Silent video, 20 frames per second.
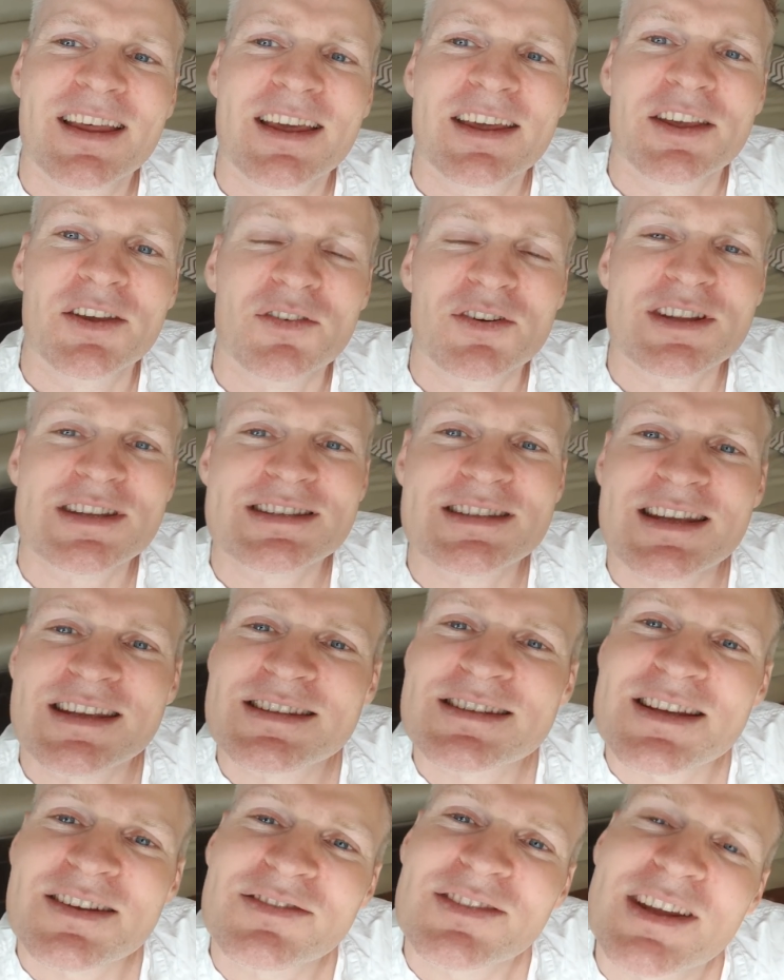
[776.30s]
You want to say
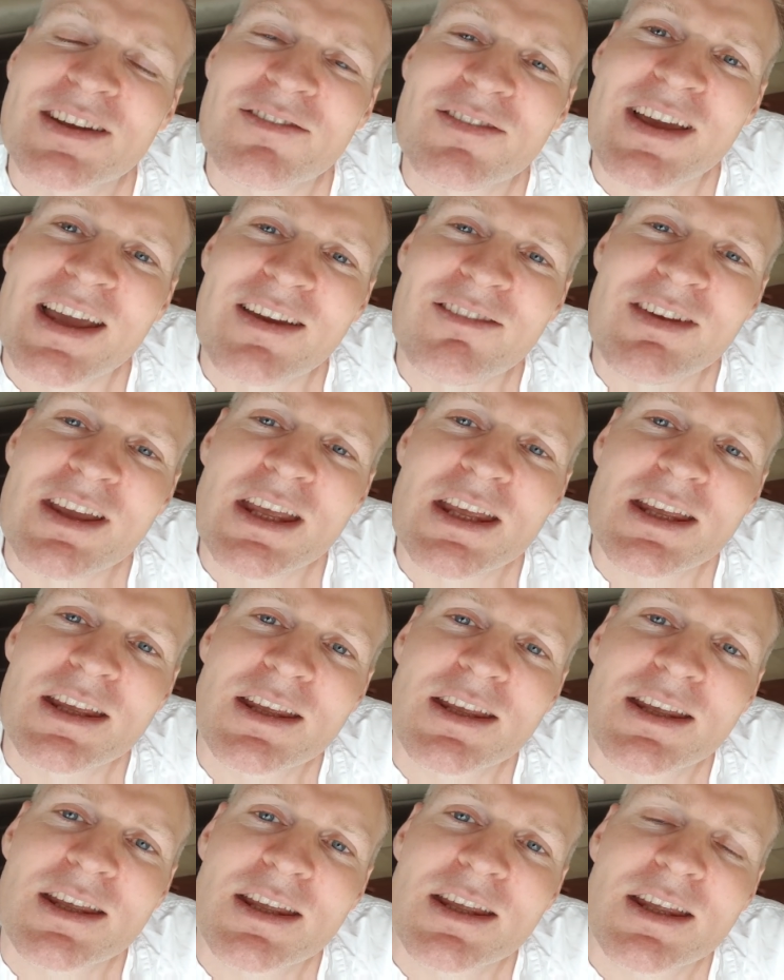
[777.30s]
something, baby,
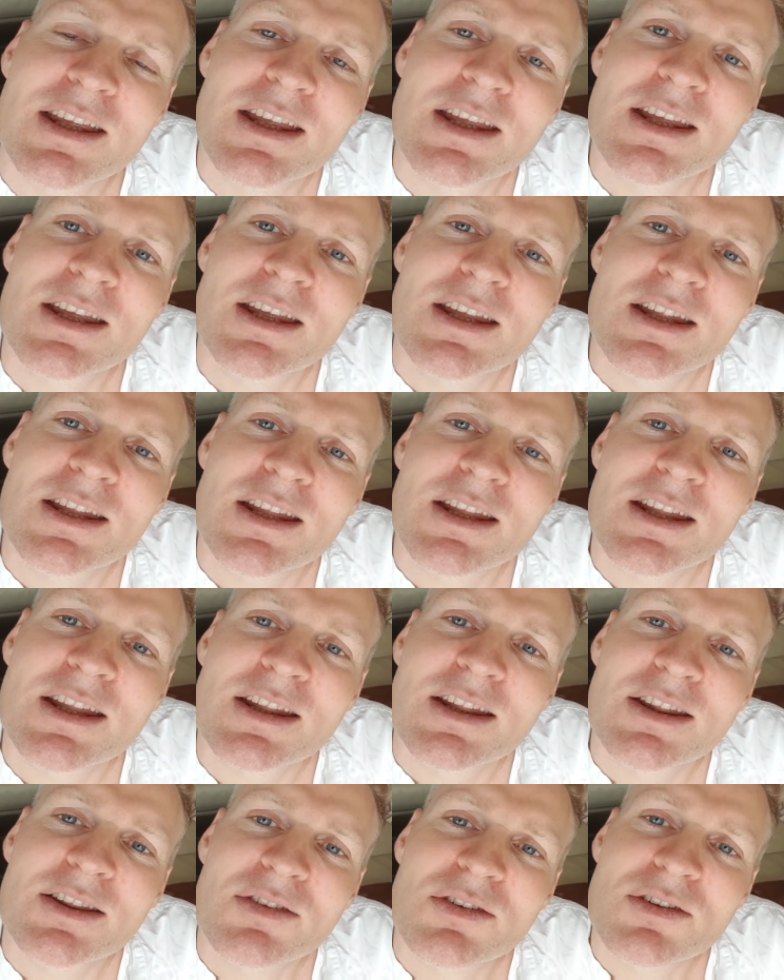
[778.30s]

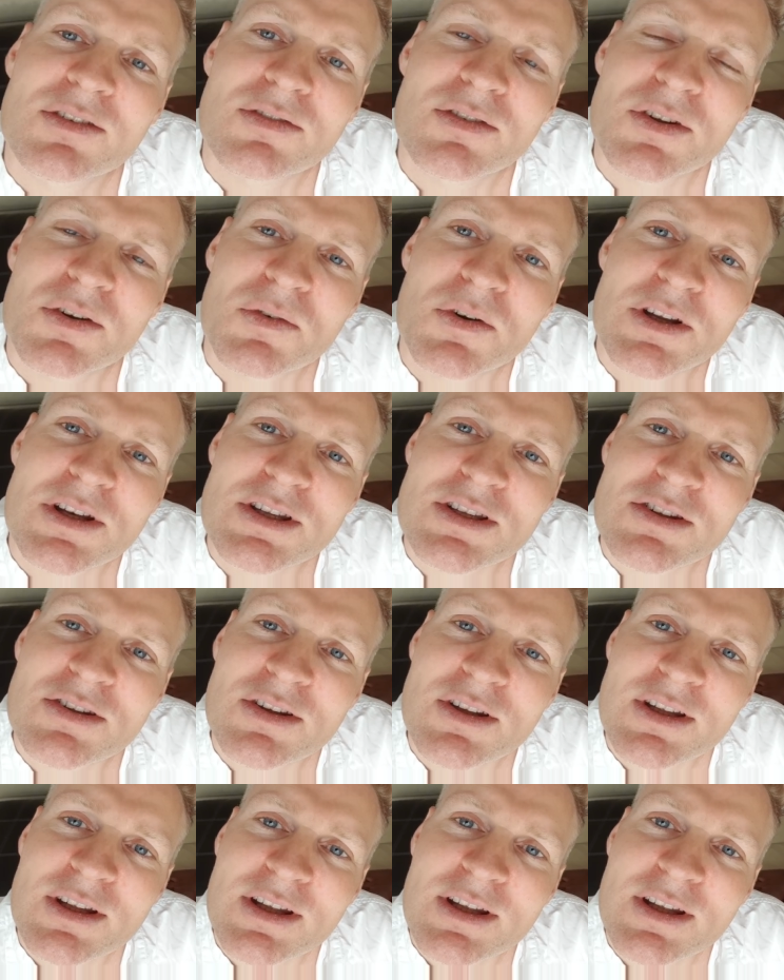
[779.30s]
to the viewers?